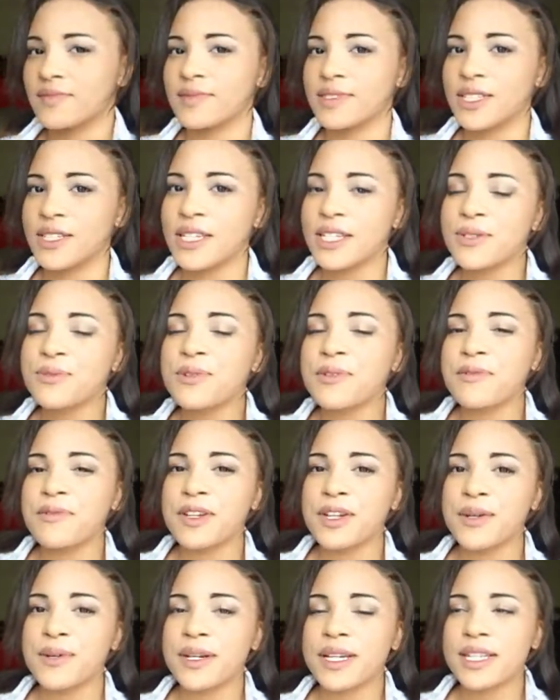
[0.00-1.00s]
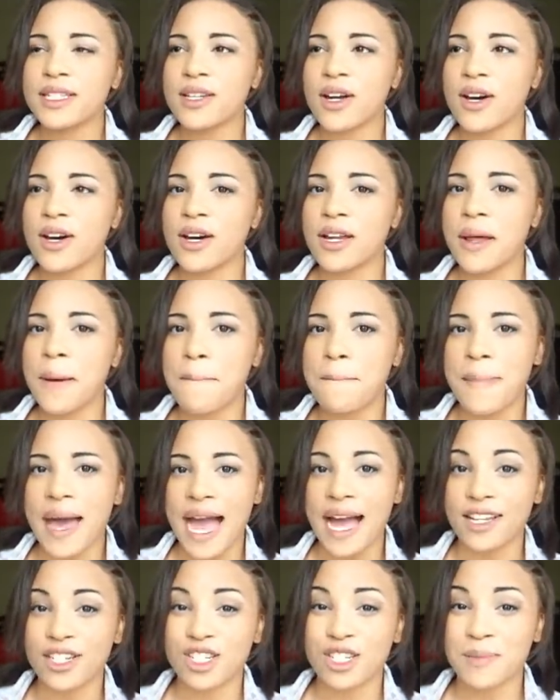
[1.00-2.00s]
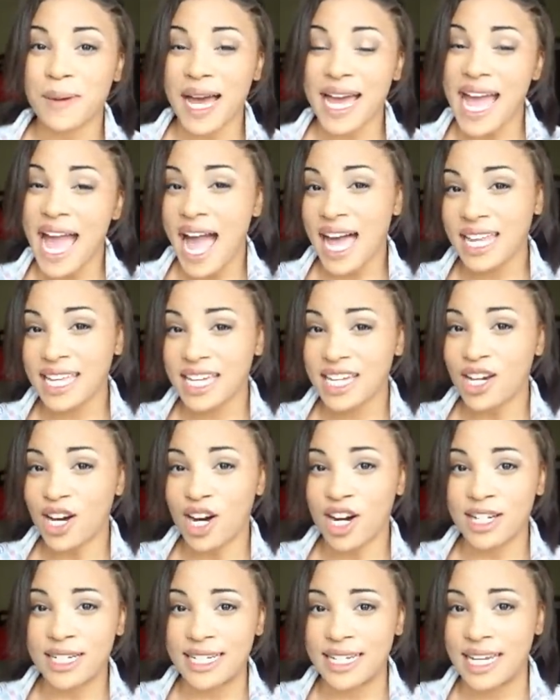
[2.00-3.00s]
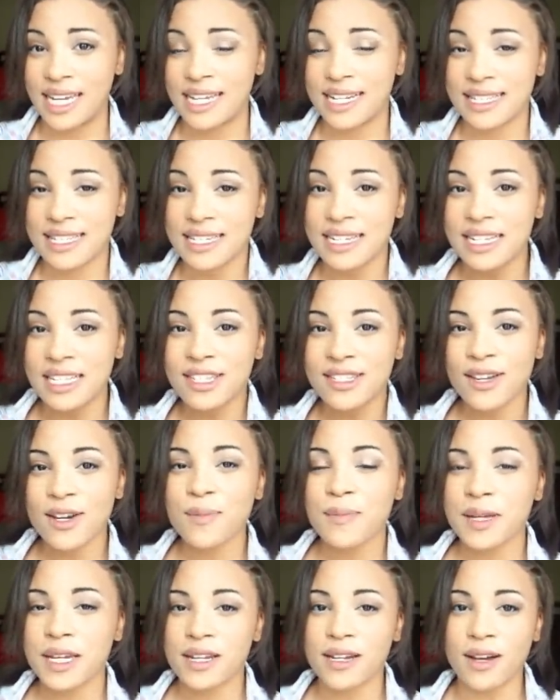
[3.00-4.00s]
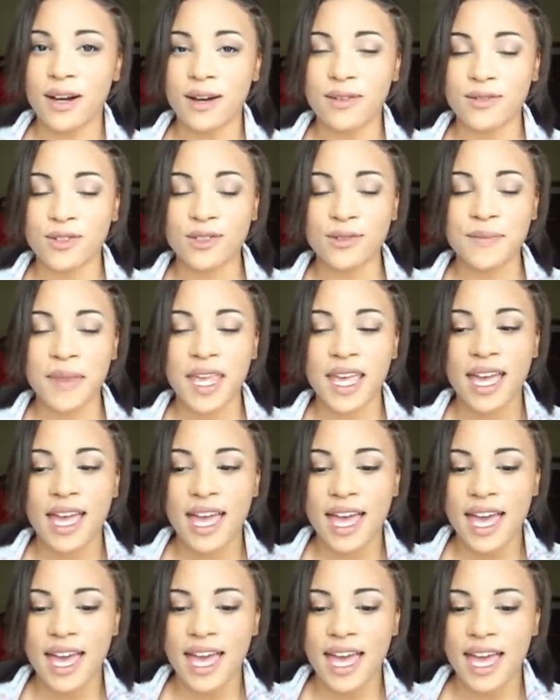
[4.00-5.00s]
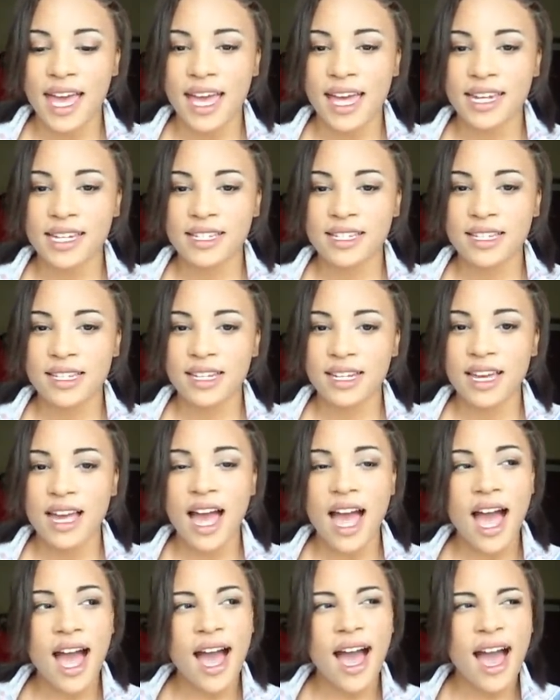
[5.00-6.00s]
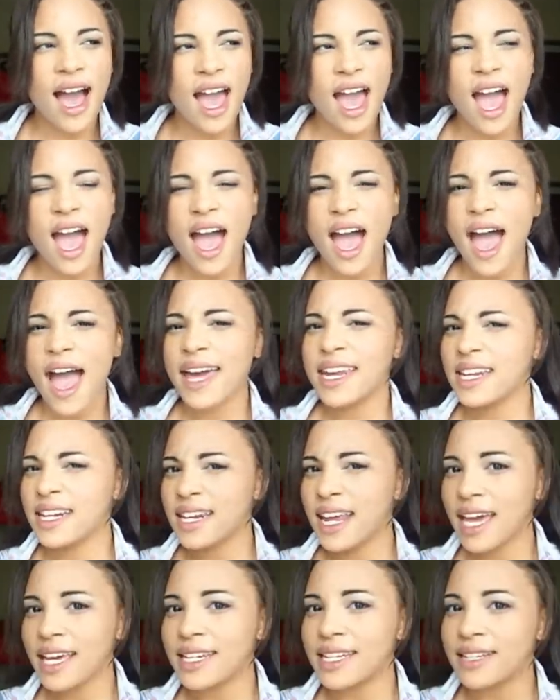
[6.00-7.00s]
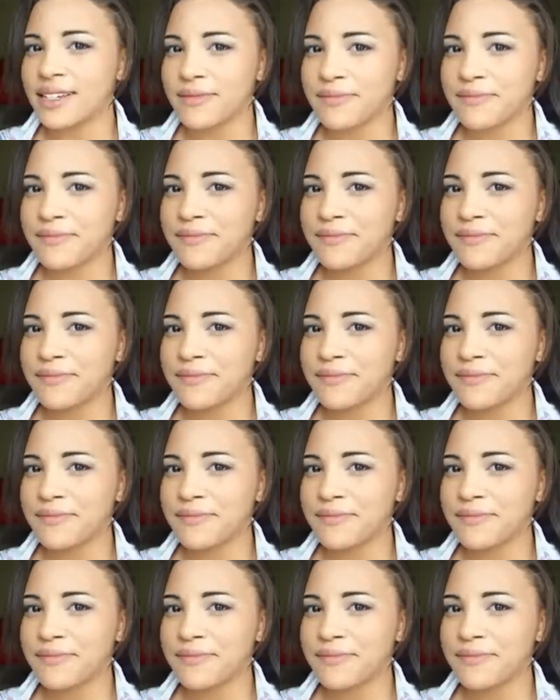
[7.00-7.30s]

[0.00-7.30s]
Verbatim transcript: So this review is on Matched by Allie Condie, and it's a dystopian novel, and I didn't hate it.